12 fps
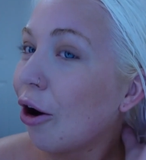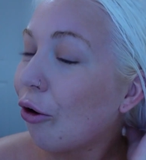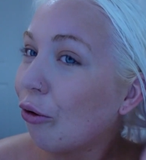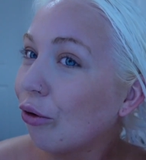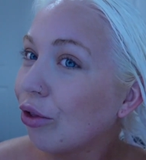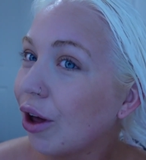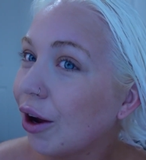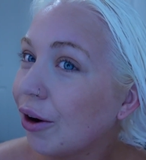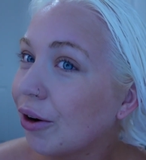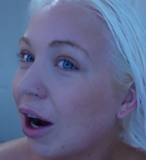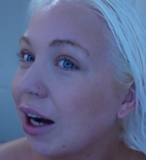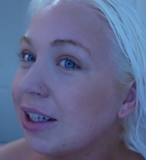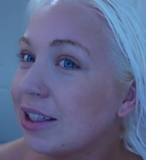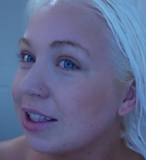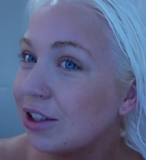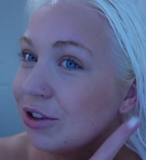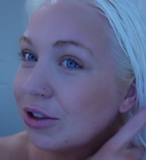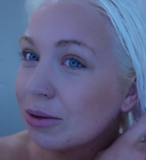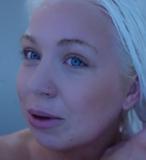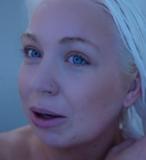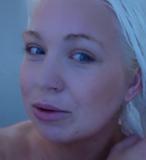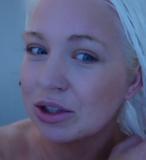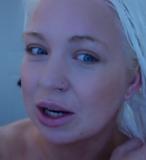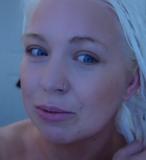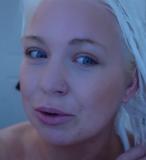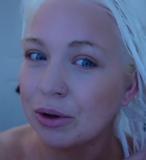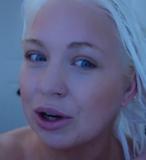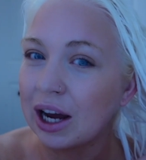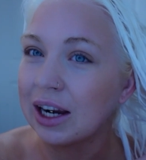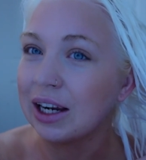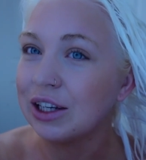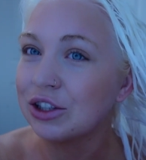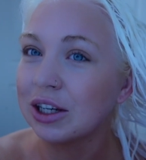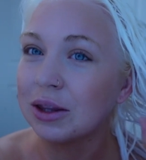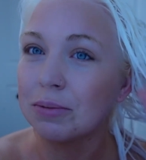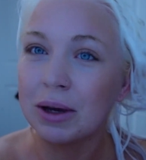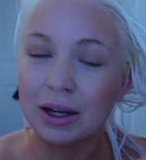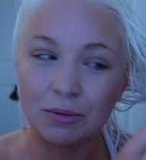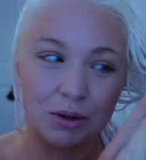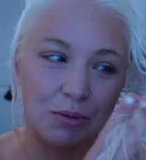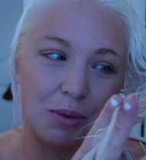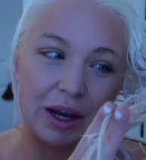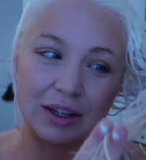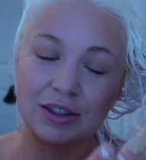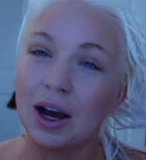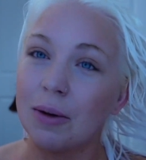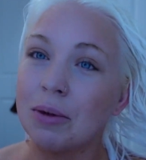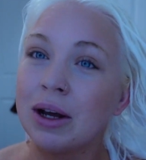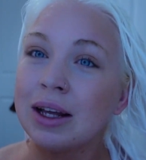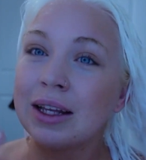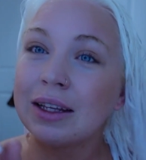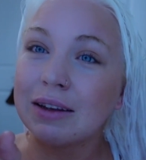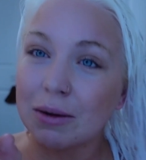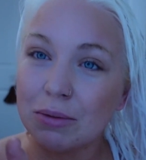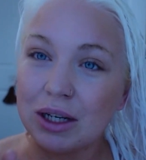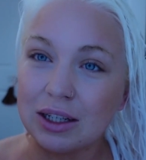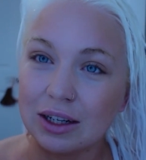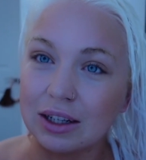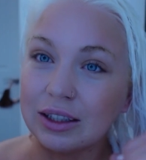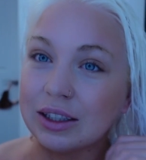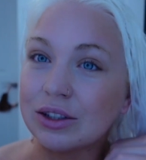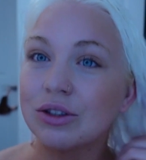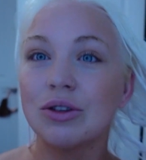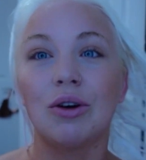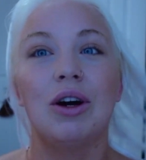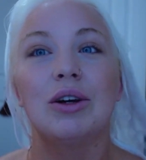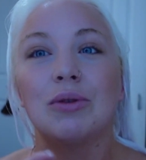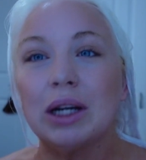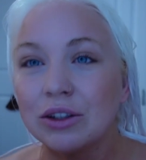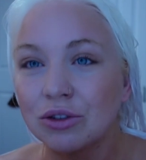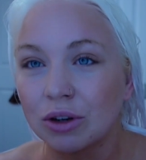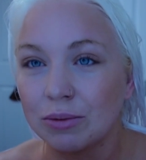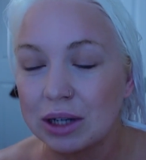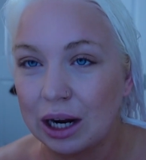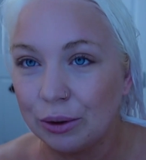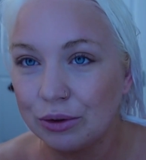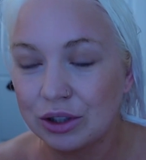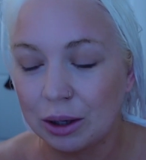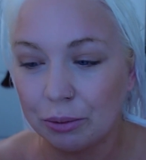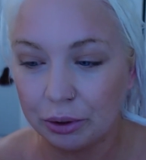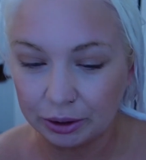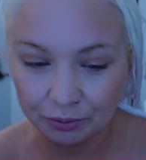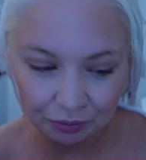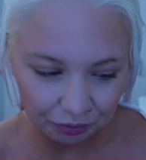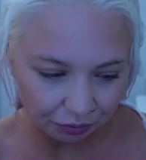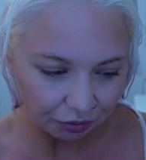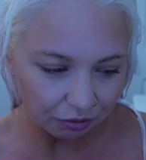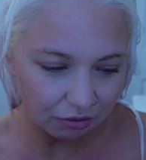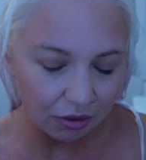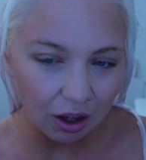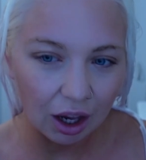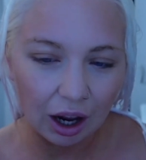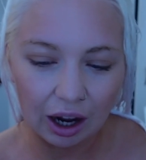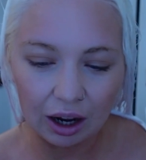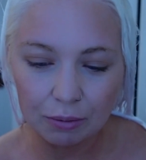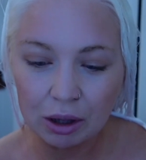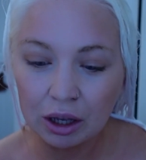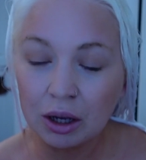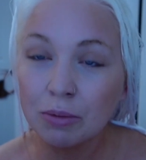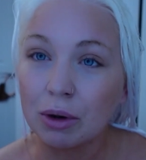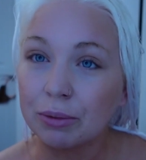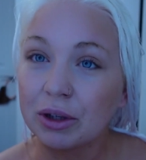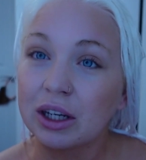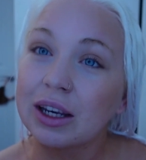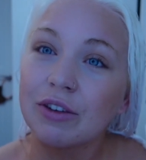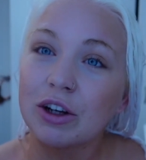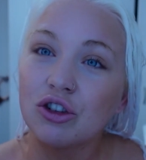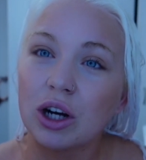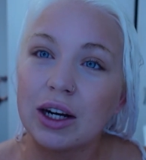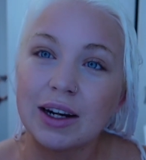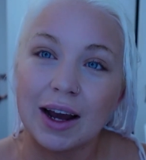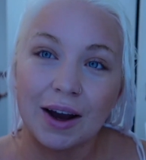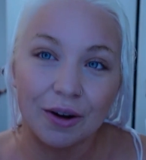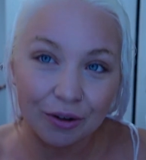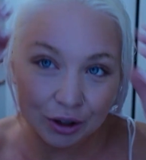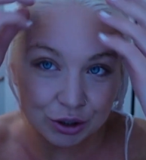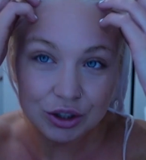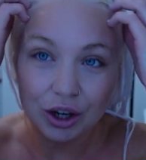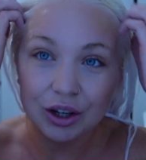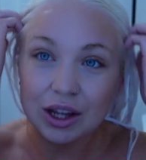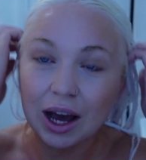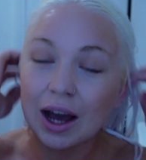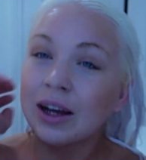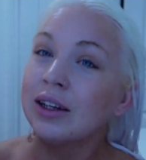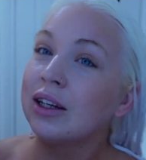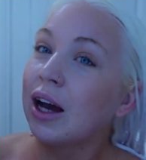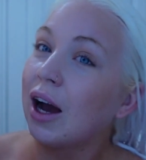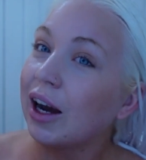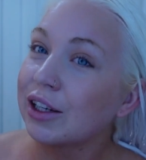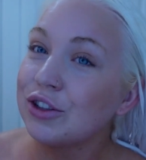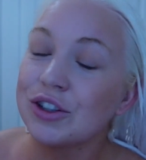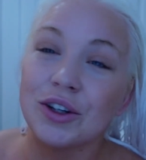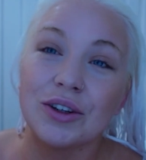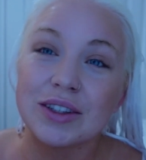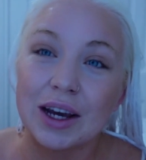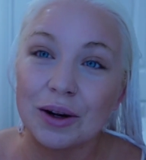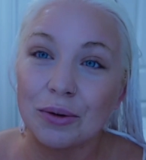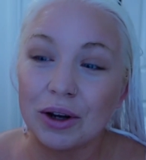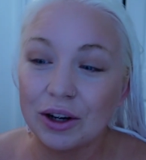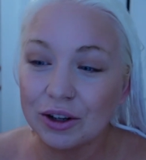Although I did use the purple shampoo and literally the pigment picked up immediately, so I quickly scrubbed it out with shampoo. But I'm gonna give it a dry now so that I can show you exactly what it